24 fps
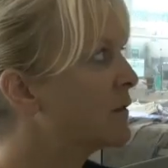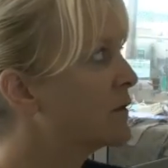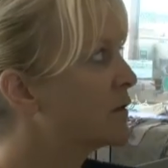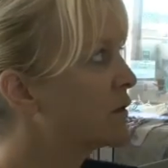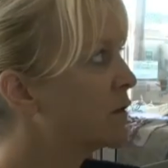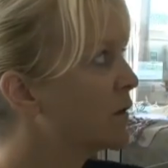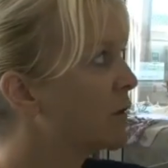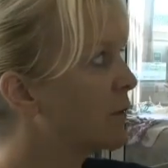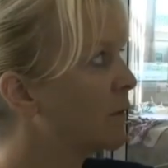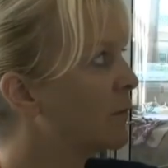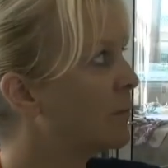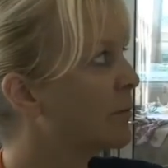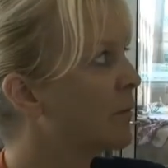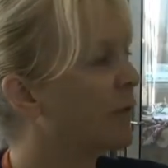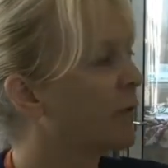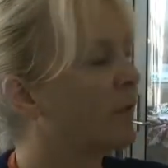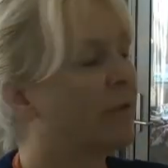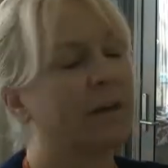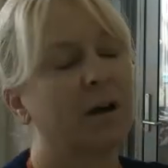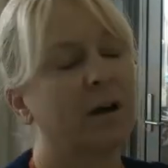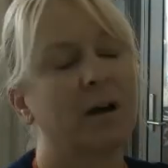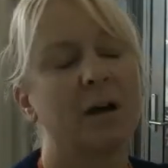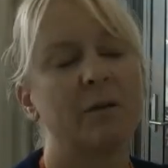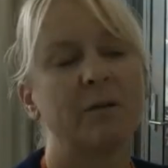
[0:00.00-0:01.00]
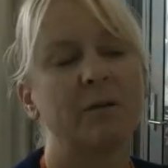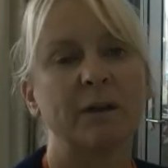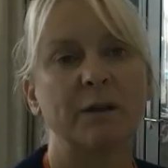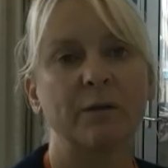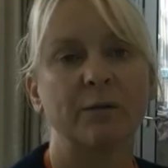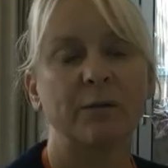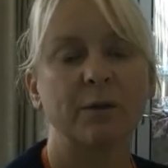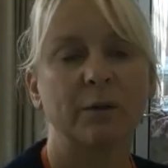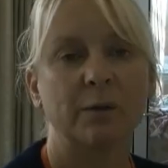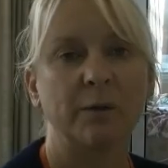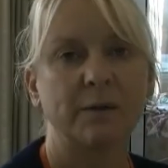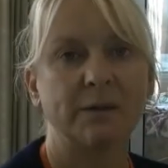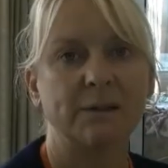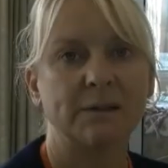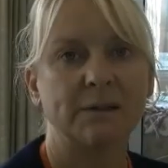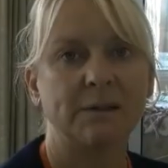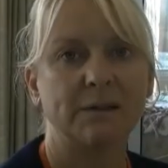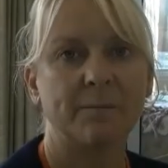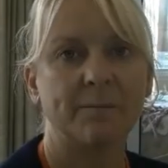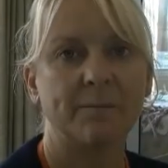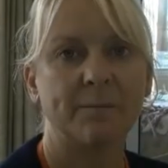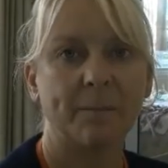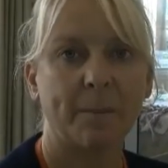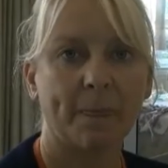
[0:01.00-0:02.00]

to put the IV fluids